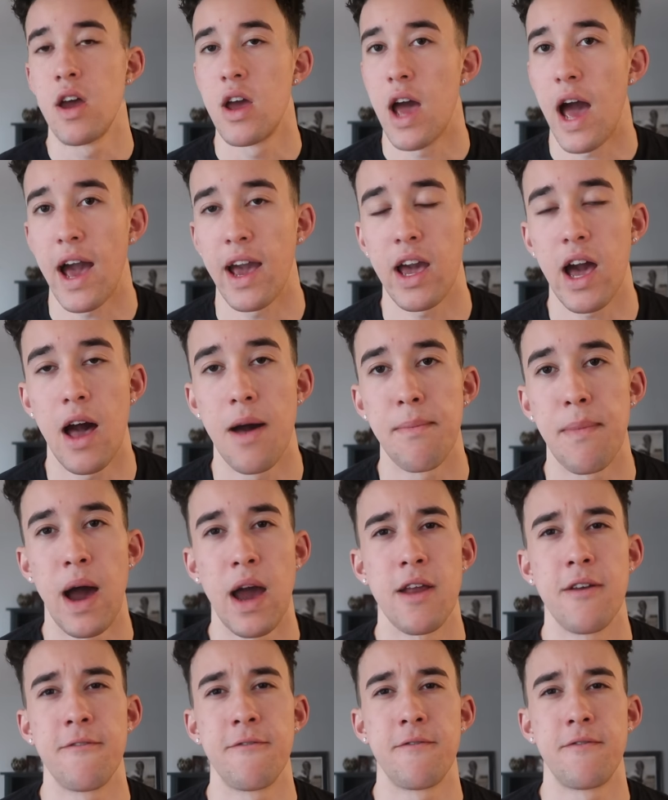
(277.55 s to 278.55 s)
I got
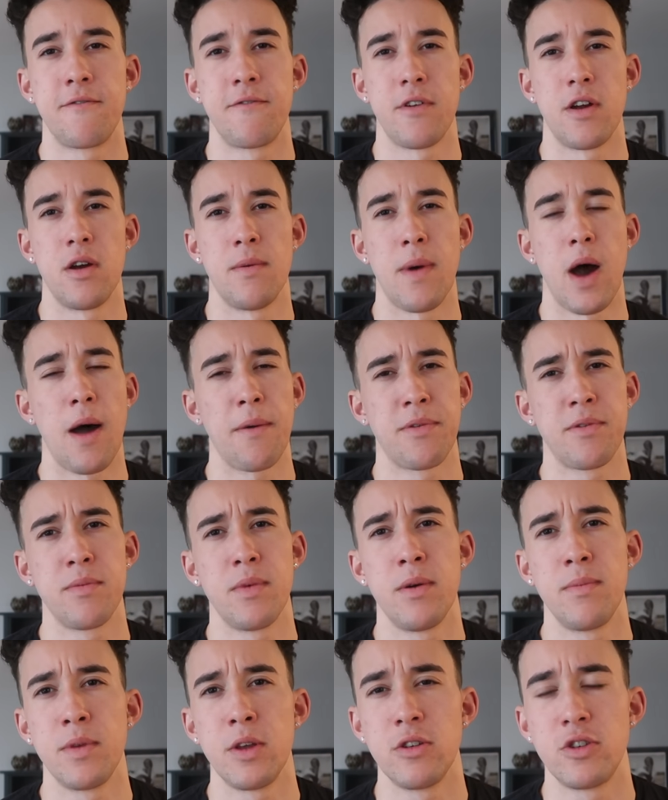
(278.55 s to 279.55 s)
mine from
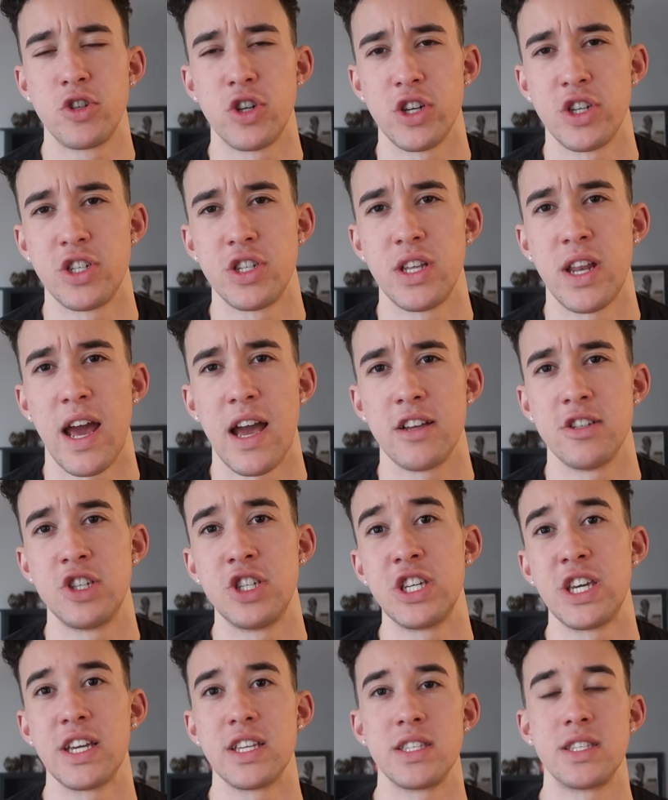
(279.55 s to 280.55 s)
Optimum Nutrition at
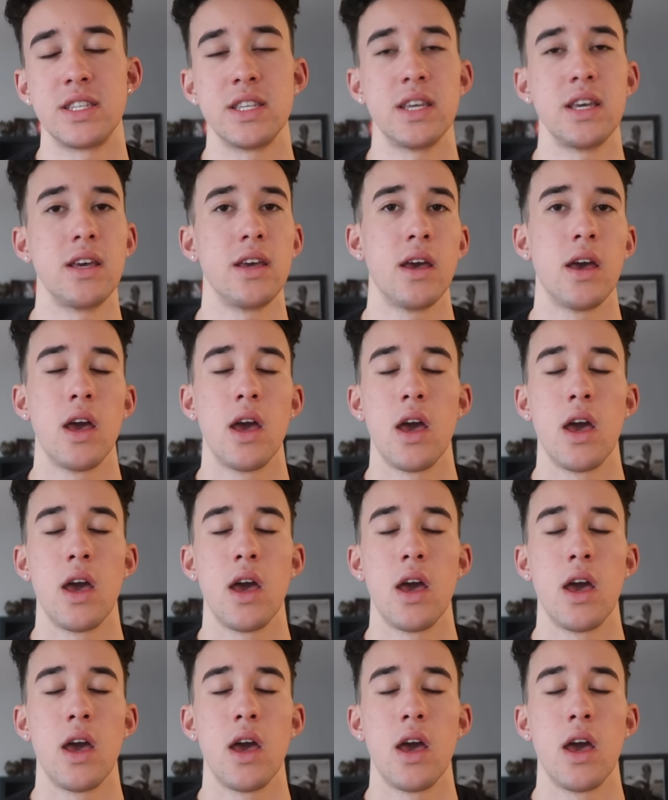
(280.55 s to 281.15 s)
G N C.